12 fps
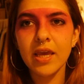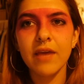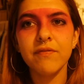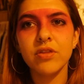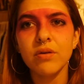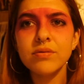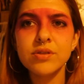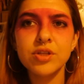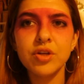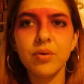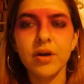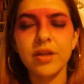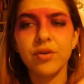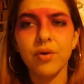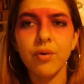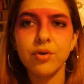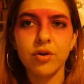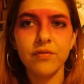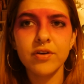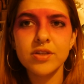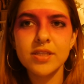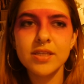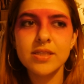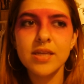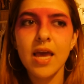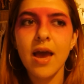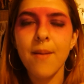If those two are in their own universes,